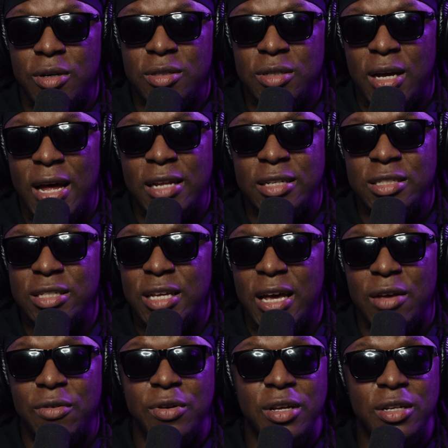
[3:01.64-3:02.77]
it's like I didn't just
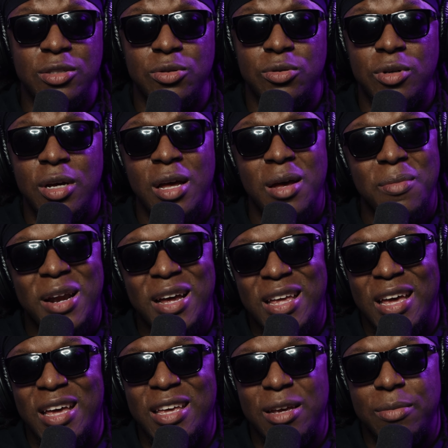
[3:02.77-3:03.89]
gave in to it. But I
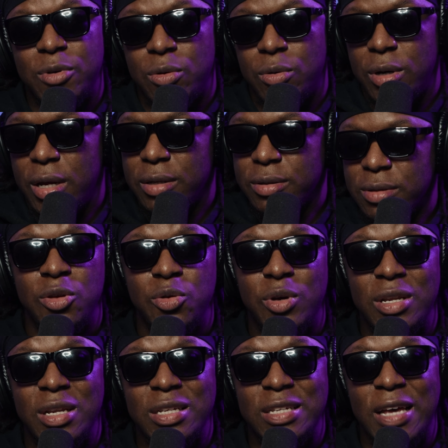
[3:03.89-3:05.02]
can't keep doing that. You
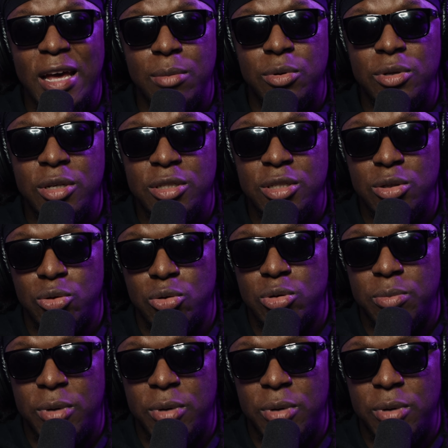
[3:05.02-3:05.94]
can disable your snooze